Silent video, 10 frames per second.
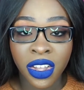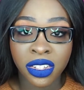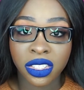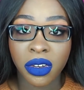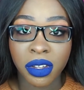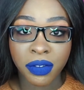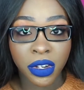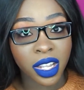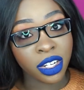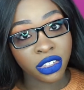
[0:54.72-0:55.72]
So if
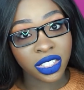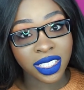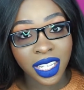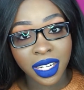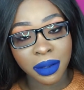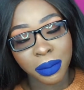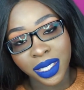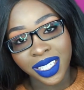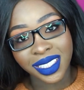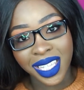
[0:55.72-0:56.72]
you're interested,
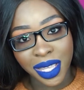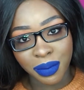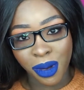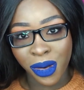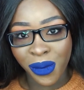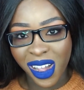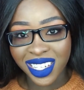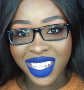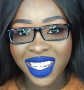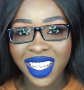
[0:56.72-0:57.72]
please keep on
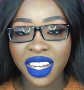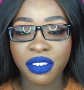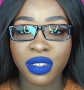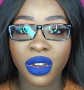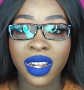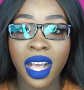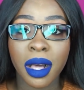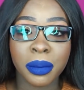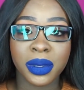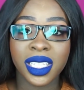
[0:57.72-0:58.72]
watching, and if you're
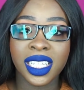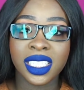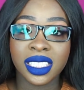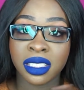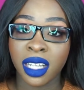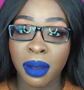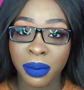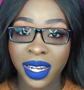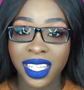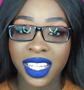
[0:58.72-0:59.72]
not, please stop
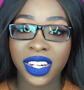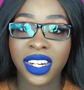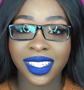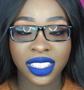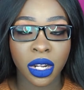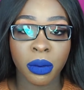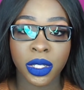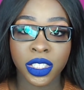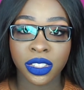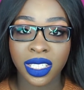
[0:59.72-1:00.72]
right here. It's not
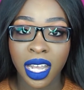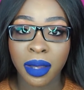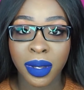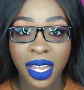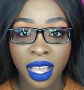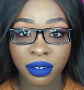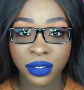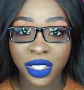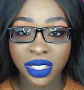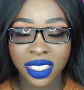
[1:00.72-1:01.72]
worth your time and
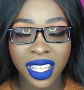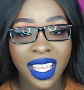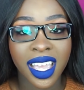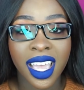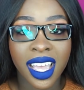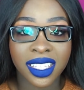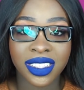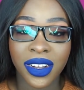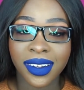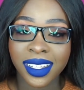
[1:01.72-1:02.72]
effort.
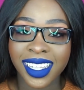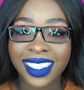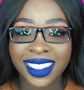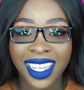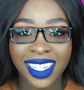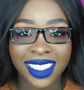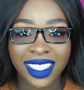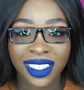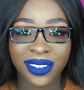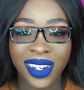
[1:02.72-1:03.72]
So let's get
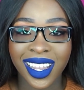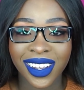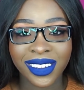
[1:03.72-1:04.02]
into the video.